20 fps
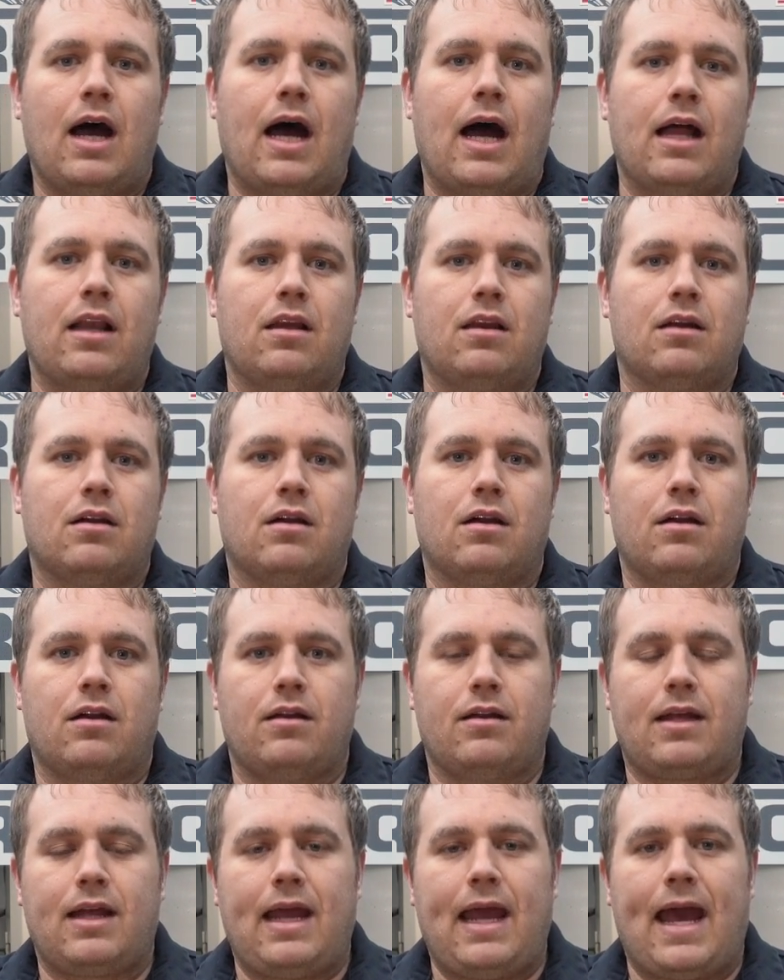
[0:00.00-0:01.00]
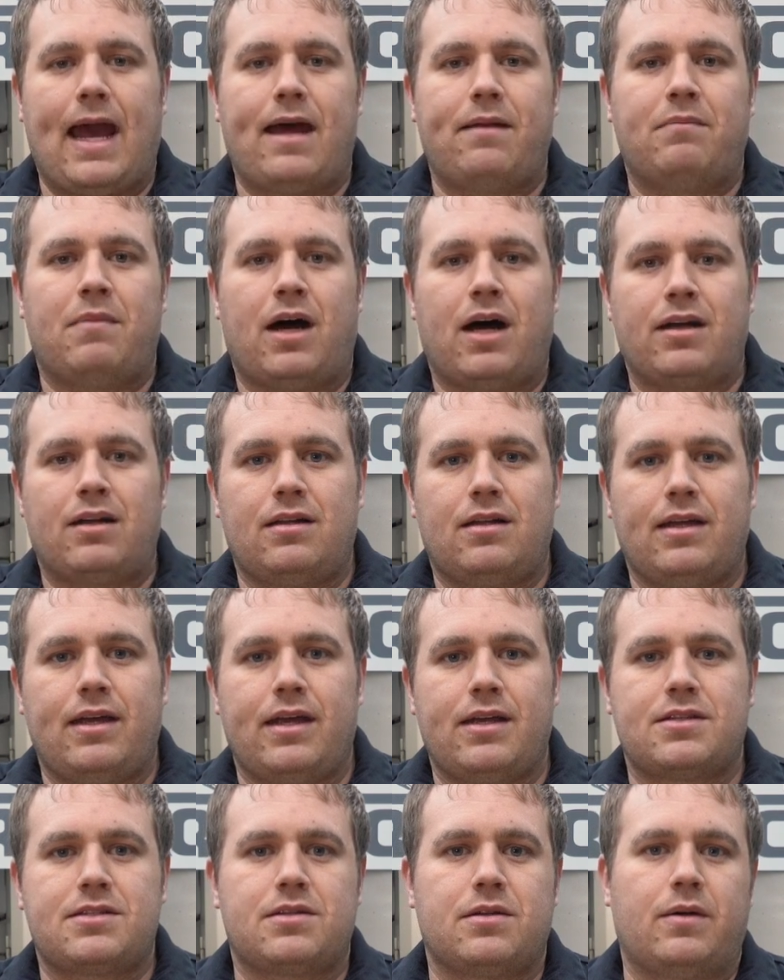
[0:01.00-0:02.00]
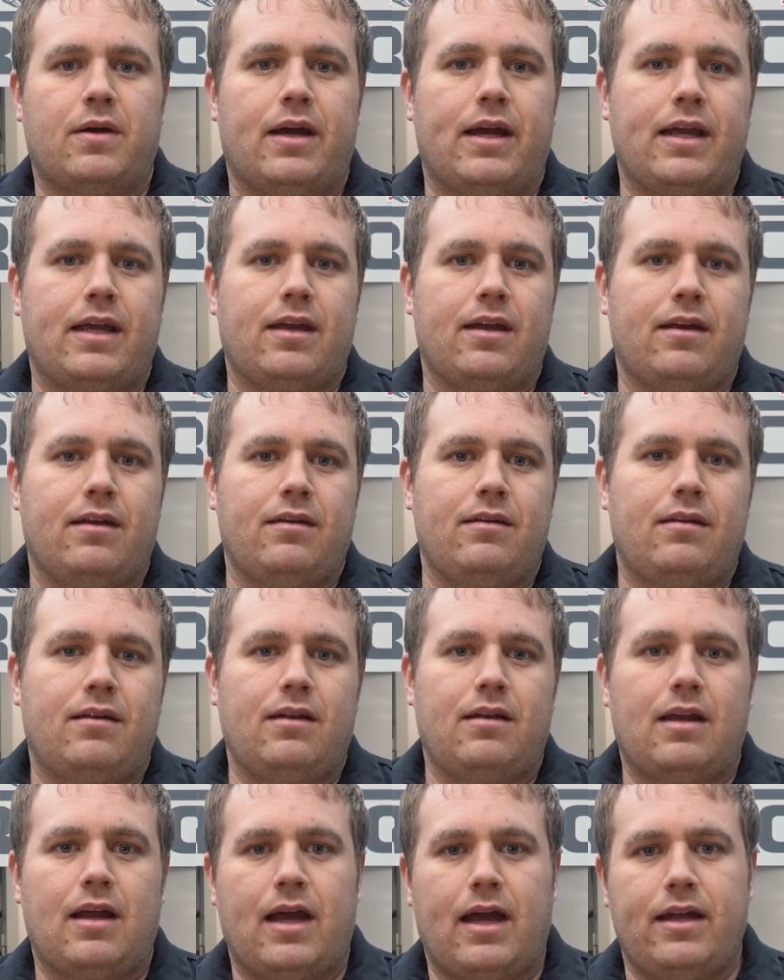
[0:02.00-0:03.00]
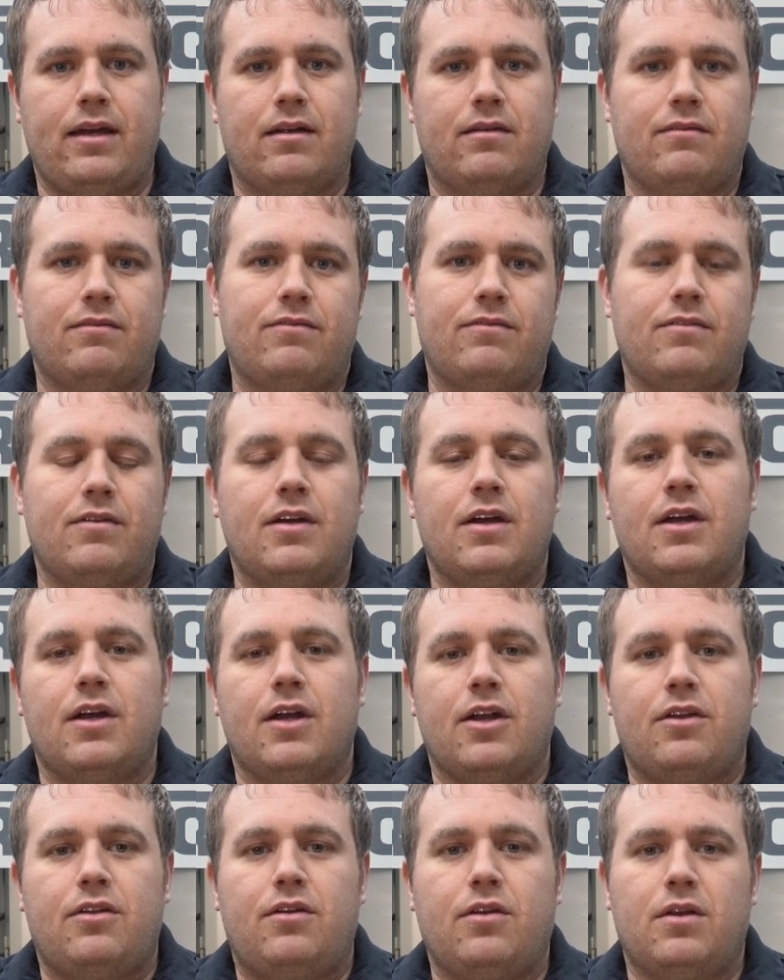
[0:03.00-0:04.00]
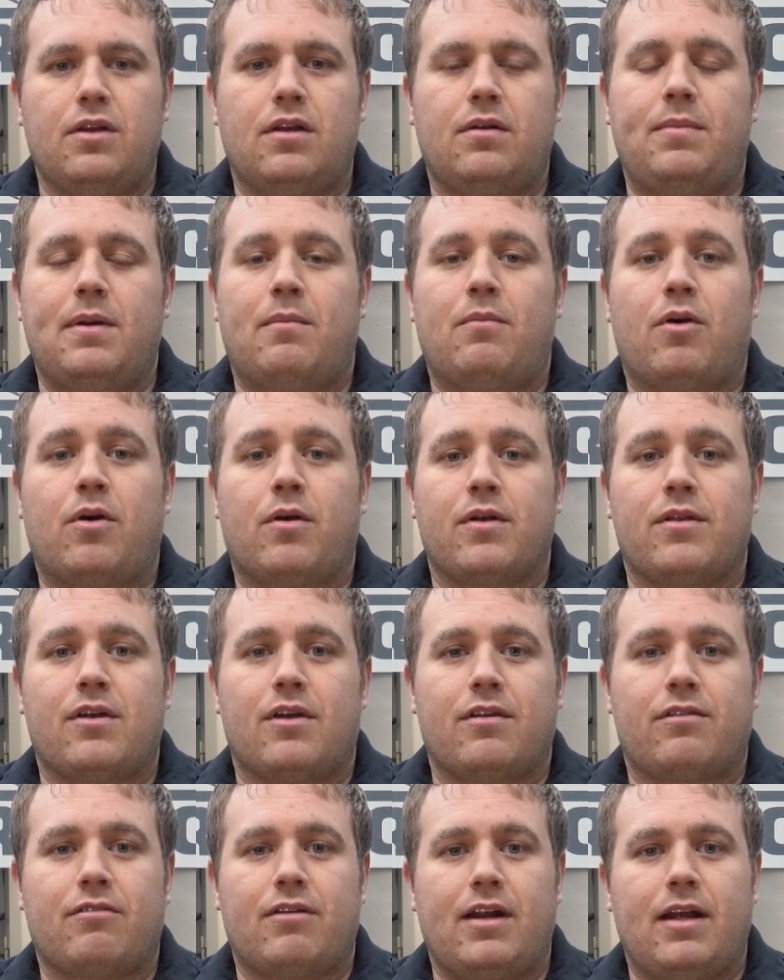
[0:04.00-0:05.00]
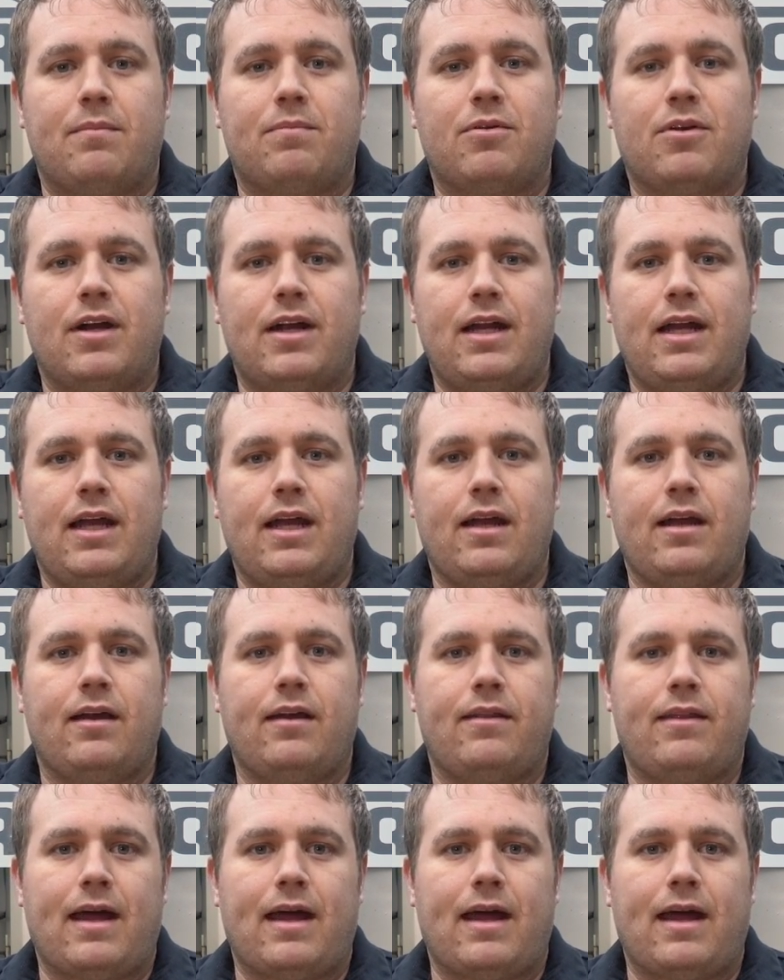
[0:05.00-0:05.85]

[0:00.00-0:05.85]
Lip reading: I learned CAD modeling so I could kind of do a little bit more with our 3D printing.